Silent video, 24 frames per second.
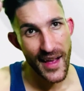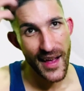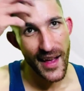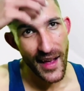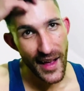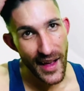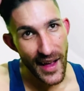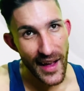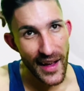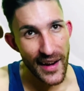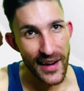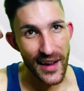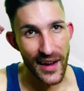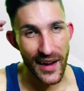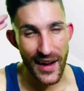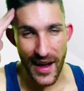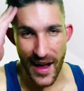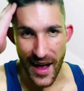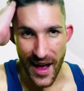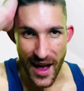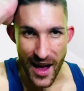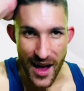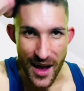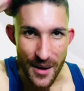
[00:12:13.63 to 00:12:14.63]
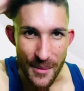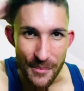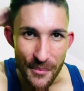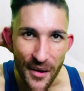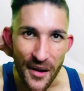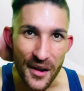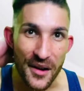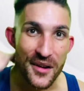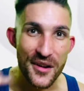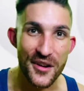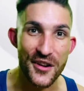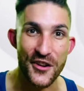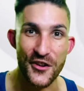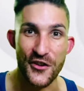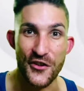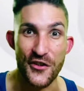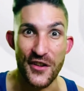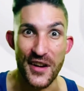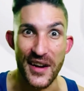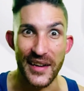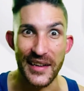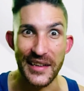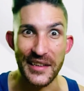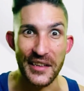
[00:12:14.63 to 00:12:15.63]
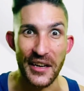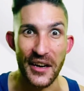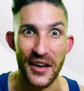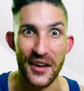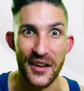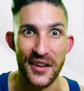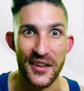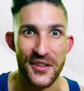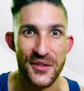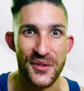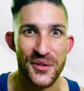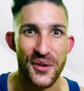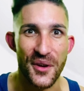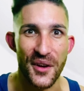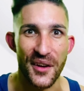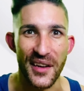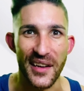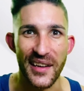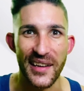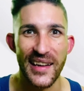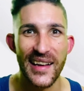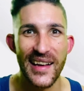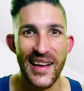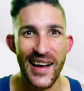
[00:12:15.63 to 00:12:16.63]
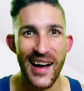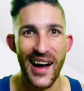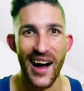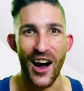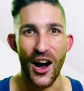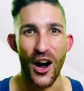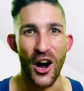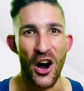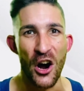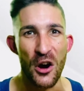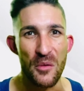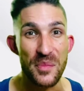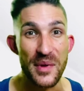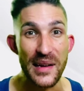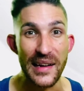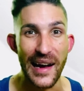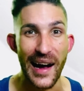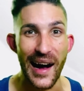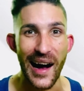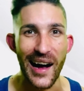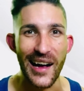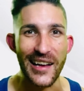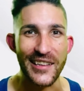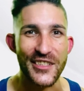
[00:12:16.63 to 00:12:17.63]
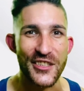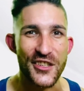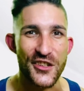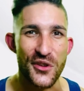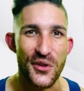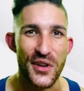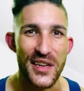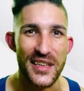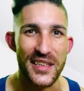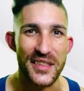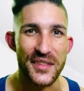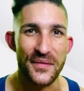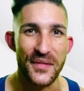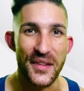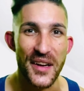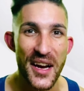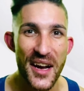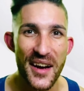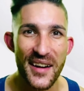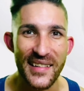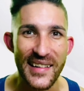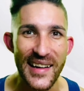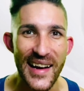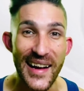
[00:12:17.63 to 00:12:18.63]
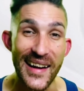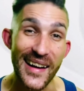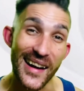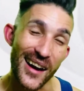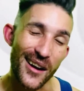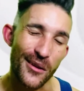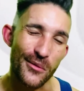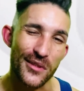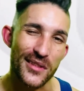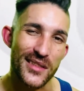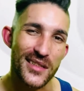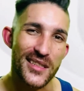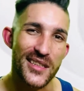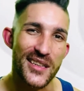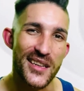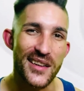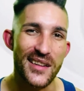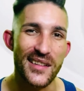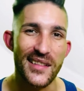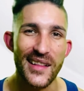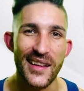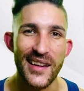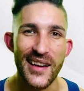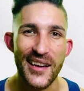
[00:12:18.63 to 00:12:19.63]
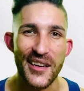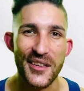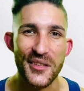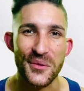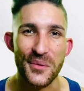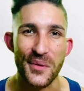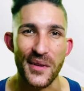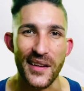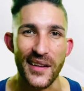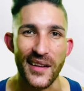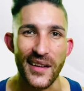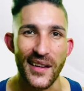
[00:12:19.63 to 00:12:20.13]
and I am ready to go. So I hope you guys enjoyed this video, and I will see you in the next one.